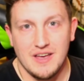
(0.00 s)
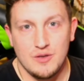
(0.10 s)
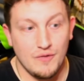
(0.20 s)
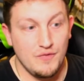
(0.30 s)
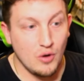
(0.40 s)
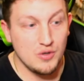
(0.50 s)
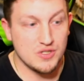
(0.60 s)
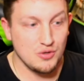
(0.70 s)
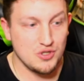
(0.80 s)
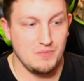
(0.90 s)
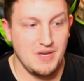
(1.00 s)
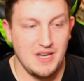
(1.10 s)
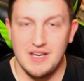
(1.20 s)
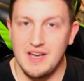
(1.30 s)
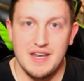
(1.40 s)
You have no social
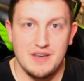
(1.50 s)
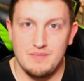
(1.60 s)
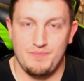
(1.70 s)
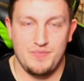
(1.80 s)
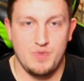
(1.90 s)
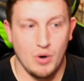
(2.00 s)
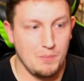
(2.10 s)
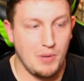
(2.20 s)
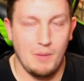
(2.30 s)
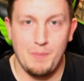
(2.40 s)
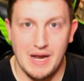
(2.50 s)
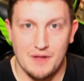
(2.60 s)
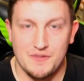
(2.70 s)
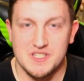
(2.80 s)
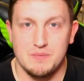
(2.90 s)
media and weren't pumping
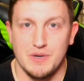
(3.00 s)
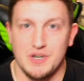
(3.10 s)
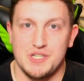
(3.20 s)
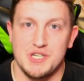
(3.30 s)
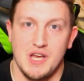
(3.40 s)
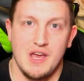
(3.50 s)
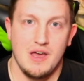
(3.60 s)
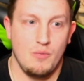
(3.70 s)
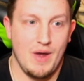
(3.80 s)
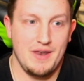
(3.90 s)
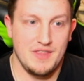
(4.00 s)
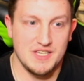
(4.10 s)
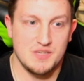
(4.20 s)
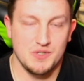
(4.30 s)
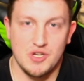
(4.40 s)
out this merch when
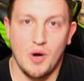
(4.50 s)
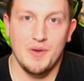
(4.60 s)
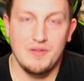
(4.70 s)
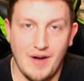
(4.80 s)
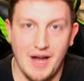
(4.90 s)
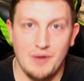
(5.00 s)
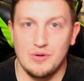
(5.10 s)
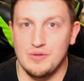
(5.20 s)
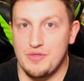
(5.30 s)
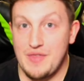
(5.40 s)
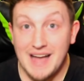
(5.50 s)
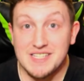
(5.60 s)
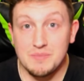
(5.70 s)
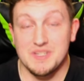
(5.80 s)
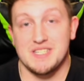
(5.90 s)
this was going viral.
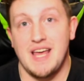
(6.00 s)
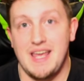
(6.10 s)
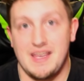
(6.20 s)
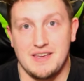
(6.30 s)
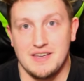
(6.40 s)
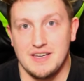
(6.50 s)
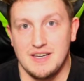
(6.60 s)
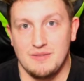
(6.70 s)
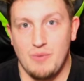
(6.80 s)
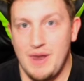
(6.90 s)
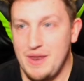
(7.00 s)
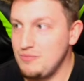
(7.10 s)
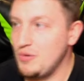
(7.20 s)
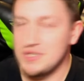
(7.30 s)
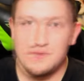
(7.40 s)
That's a mistake. When it
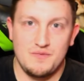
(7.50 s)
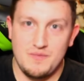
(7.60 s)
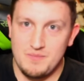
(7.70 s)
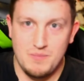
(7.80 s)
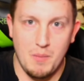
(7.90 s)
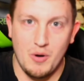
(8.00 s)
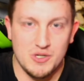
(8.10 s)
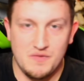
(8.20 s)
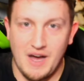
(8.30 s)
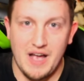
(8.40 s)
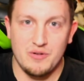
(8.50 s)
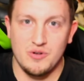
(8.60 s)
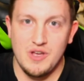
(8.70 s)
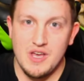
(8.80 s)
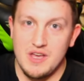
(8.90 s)
was the most
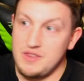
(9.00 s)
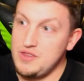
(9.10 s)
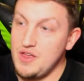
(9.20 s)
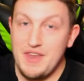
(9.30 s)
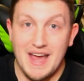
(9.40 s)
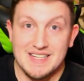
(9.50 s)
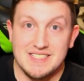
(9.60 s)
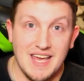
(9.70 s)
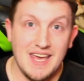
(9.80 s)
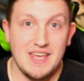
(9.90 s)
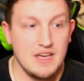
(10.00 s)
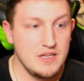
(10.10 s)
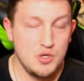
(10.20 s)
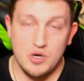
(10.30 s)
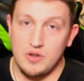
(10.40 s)
viral, the next day
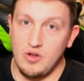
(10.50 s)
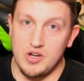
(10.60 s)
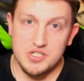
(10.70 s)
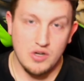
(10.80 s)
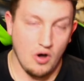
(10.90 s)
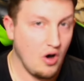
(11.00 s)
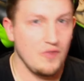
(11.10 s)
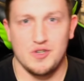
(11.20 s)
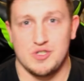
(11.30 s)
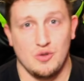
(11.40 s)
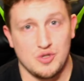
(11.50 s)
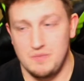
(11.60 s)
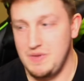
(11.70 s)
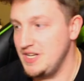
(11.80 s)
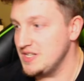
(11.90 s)
you should have launched all of your social
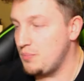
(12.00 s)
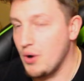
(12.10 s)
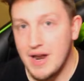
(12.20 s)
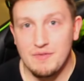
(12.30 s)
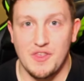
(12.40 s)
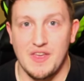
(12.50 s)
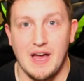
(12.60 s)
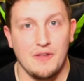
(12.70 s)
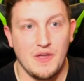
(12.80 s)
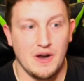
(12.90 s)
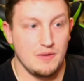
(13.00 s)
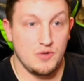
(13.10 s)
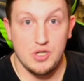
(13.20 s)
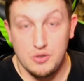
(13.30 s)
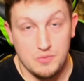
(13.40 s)
medias, put everything out there, and
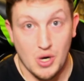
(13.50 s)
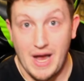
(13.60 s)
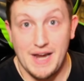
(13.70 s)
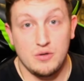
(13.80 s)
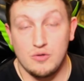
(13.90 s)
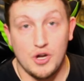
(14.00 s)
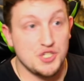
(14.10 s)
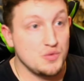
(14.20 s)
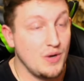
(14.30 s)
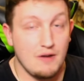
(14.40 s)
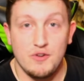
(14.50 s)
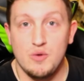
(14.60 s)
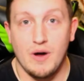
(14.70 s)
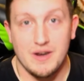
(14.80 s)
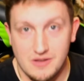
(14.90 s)
tried to launch whatever you
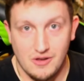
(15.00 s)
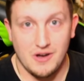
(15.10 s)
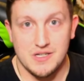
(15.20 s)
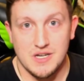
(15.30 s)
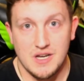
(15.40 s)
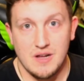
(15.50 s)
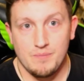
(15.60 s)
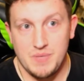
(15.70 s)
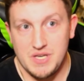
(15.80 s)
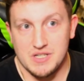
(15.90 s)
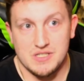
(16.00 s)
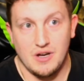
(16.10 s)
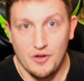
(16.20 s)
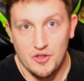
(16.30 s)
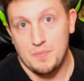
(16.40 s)
wanted to launch, because
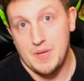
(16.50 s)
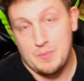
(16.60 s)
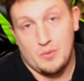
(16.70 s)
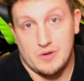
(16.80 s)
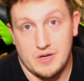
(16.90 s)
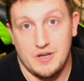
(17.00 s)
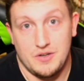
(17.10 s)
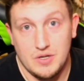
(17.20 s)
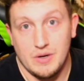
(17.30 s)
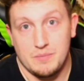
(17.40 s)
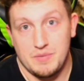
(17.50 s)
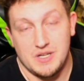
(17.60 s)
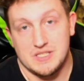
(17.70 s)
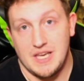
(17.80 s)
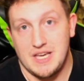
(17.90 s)
other people were going to do it
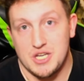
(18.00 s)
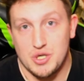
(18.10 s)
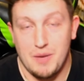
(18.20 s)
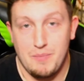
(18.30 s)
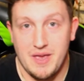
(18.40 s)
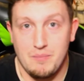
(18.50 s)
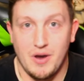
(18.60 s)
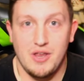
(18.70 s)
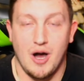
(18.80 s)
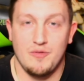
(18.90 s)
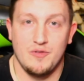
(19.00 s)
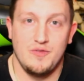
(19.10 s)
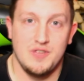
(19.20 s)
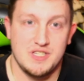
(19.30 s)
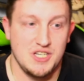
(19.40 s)
because they could try and make money off
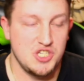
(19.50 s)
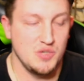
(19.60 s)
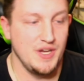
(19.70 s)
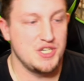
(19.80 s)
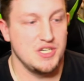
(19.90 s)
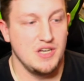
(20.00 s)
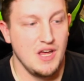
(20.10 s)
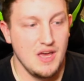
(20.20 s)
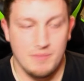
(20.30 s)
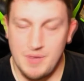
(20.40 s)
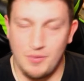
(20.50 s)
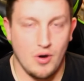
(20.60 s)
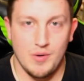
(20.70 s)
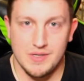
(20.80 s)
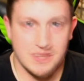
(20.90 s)
of the situation. People are
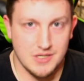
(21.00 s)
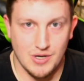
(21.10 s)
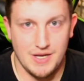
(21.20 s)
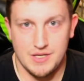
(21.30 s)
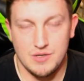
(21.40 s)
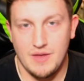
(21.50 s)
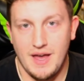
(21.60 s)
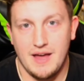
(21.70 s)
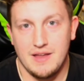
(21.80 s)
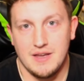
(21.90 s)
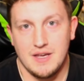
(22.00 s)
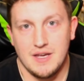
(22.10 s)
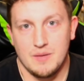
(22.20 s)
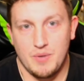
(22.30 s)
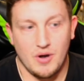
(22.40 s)
always going to try and do that.
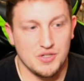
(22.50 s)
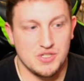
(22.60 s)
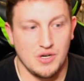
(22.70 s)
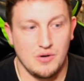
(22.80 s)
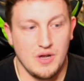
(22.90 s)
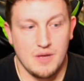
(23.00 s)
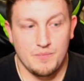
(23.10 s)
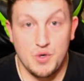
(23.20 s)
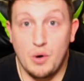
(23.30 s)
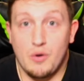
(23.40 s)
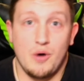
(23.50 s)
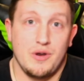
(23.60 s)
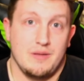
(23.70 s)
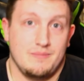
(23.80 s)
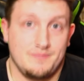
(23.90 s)
But also, you don't own
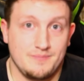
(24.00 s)
it.